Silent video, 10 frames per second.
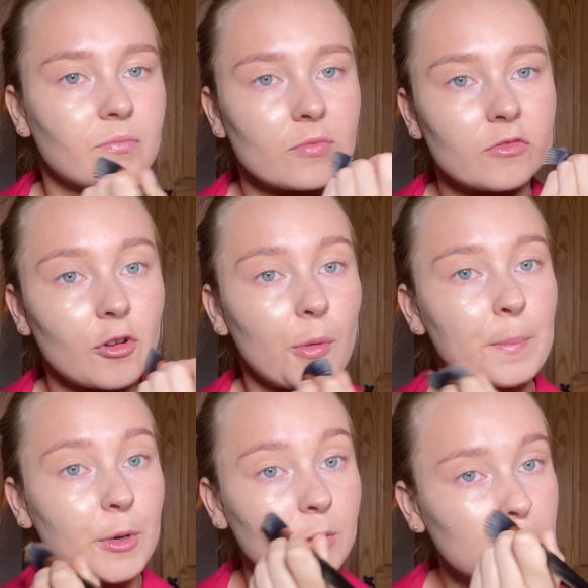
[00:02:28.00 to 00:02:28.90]
from
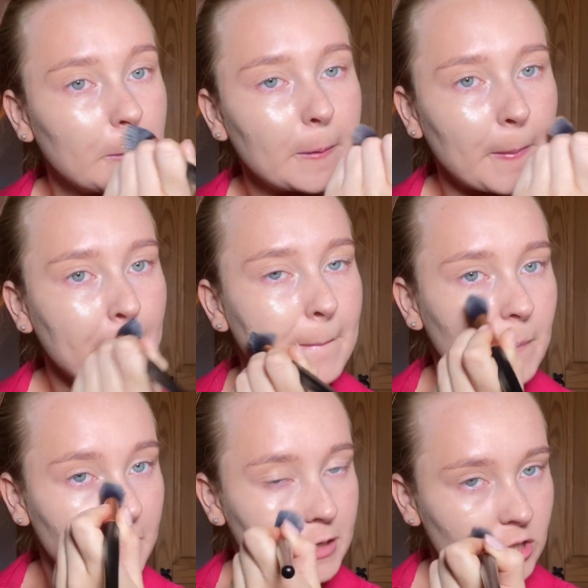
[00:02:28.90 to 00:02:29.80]
Boots,
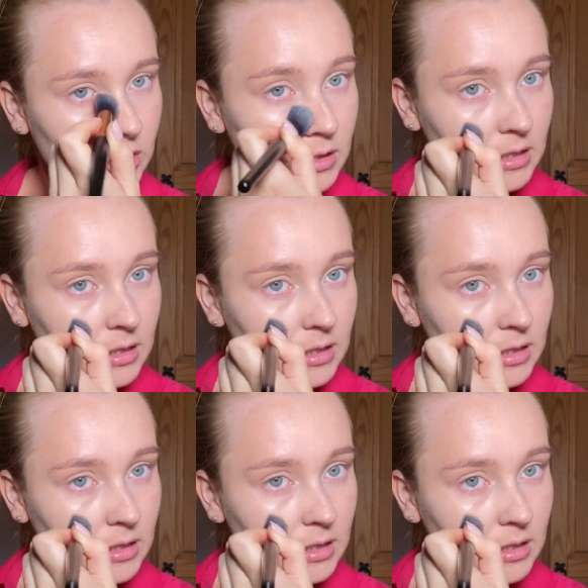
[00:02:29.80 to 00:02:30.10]
which